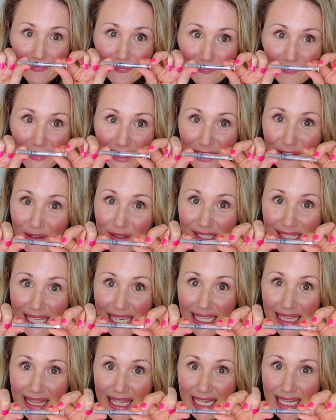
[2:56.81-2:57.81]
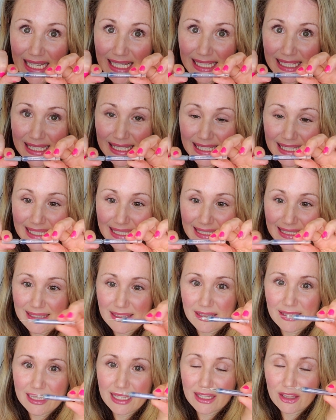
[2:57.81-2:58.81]
needles like this,
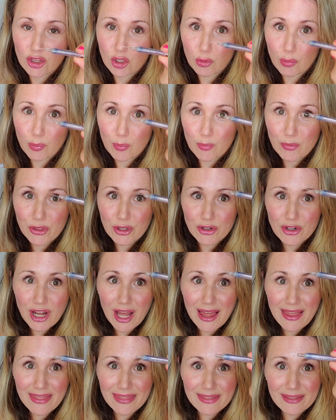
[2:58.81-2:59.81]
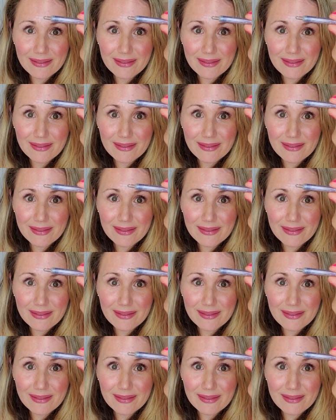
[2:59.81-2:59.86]
they're not